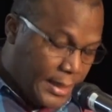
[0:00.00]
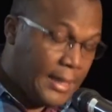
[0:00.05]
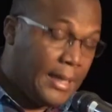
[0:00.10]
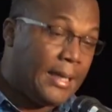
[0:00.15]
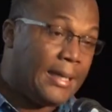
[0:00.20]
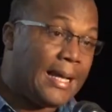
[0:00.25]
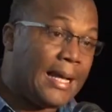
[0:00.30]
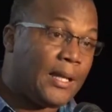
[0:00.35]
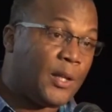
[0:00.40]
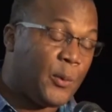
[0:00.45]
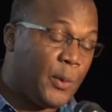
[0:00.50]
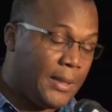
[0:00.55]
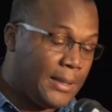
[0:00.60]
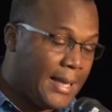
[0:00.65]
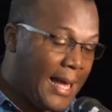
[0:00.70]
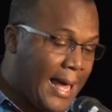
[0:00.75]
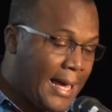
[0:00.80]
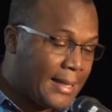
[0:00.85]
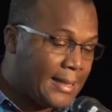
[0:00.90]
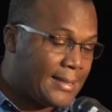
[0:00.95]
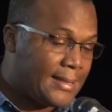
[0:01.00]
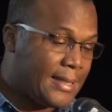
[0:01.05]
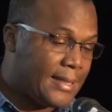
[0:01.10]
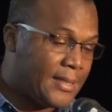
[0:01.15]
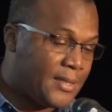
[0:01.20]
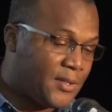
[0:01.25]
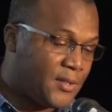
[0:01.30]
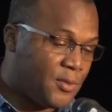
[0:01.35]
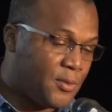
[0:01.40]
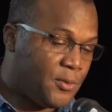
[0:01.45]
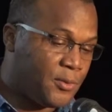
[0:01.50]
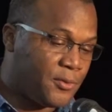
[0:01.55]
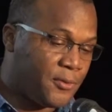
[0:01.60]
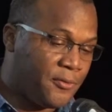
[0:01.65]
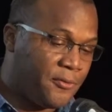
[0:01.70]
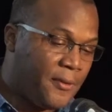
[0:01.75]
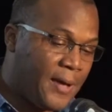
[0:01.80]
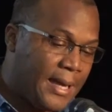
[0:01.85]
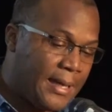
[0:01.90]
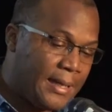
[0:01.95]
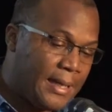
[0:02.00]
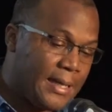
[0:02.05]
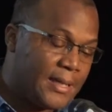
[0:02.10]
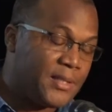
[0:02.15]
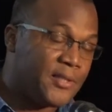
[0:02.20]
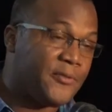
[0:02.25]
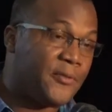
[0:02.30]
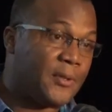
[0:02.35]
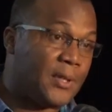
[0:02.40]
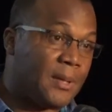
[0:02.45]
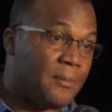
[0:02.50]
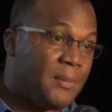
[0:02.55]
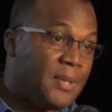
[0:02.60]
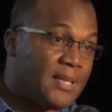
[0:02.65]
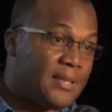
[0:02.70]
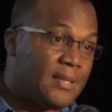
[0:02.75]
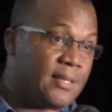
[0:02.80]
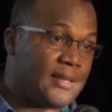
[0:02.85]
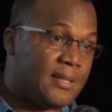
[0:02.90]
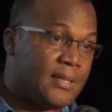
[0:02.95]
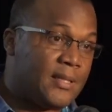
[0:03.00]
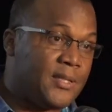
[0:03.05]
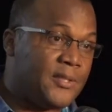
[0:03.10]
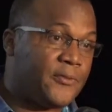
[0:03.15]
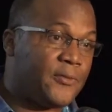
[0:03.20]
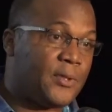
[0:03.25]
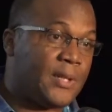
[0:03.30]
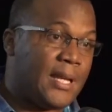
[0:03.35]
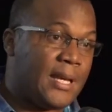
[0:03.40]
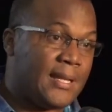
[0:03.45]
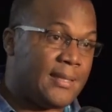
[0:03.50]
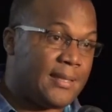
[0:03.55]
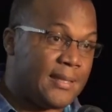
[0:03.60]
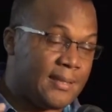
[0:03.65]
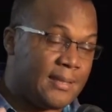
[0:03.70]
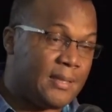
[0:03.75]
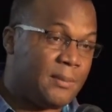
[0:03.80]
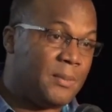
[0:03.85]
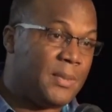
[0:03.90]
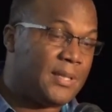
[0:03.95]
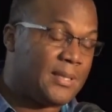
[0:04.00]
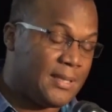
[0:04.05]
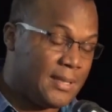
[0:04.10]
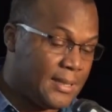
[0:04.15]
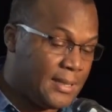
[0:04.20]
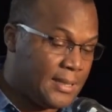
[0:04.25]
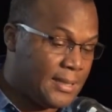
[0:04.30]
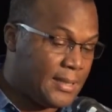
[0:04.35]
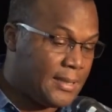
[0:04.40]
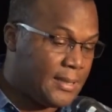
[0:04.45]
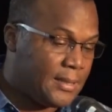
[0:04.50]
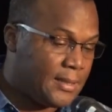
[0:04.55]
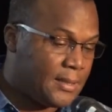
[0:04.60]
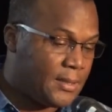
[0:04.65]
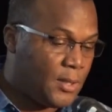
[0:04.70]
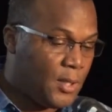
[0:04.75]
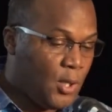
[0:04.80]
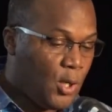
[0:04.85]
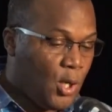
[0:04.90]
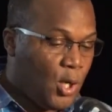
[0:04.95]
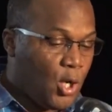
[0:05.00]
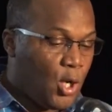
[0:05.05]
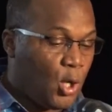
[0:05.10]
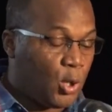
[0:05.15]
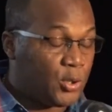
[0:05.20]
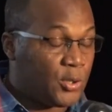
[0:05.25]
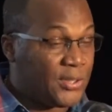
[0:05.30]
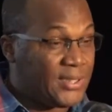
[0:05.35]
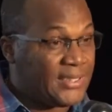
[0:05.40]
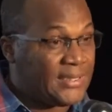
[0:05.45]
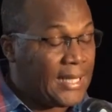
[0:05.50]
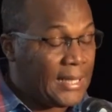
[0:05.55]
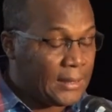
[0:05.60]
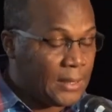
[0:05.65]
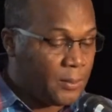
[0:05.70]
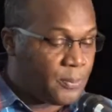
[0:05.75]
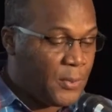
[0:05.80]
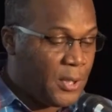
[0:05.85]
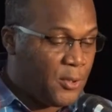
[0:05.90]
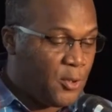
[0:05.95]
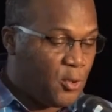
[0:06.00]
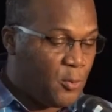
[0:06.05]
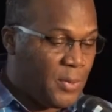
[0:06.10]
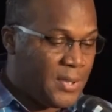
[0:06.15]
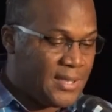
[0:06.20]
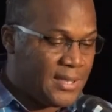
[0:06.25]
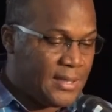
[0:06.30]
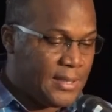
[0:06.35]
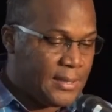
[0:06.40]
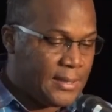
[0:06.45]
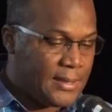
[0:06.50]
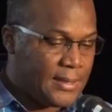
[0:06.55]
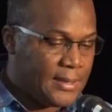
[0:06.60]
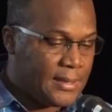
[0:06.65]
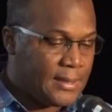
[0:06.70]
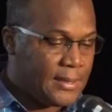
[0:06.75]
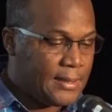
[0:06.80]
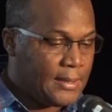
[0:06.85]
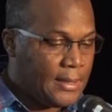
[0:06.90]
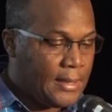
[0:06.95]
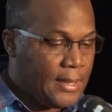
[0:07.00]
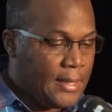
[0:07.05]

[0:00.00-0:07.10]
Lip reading: inadequate access to finance for their businesses, for their existing businesses, or to start up their new business.